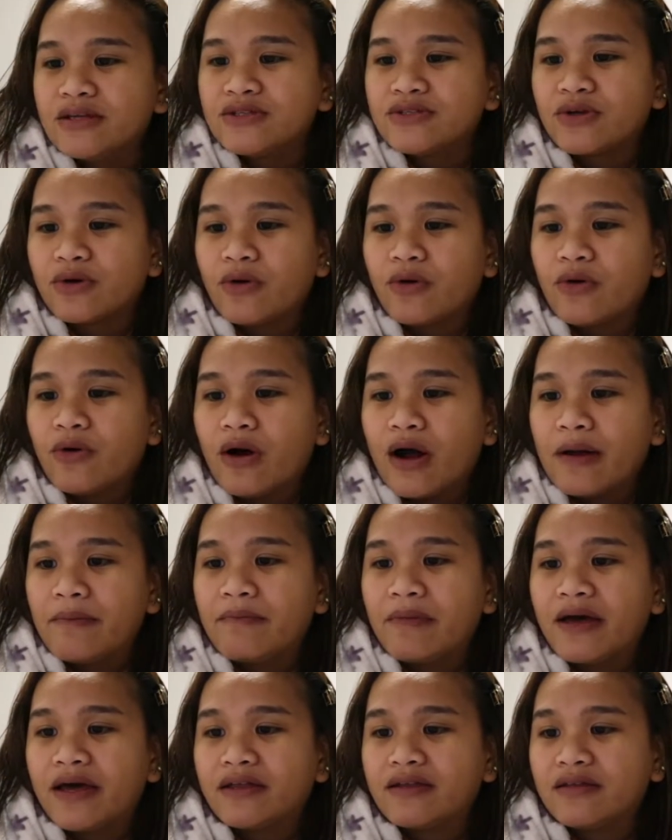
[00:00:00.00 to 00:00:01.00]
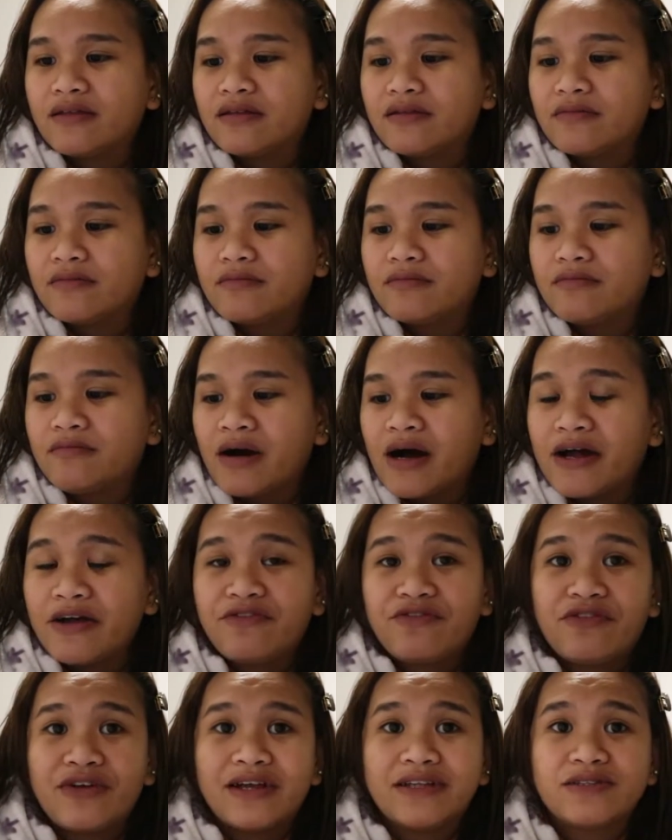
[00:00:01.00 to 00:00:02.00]
So I met my
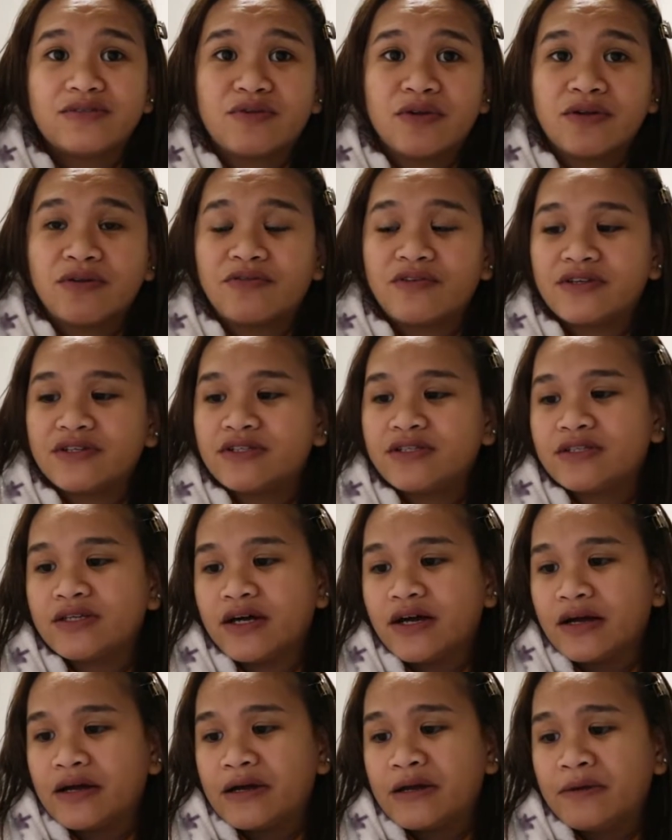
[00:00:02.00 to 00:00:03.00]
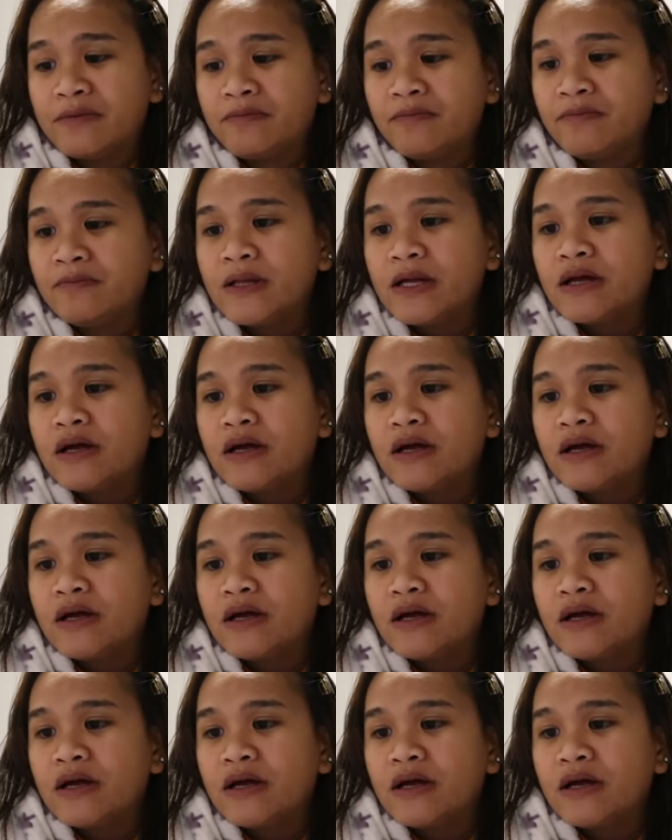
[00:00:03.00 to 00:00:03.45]
friends for the first time.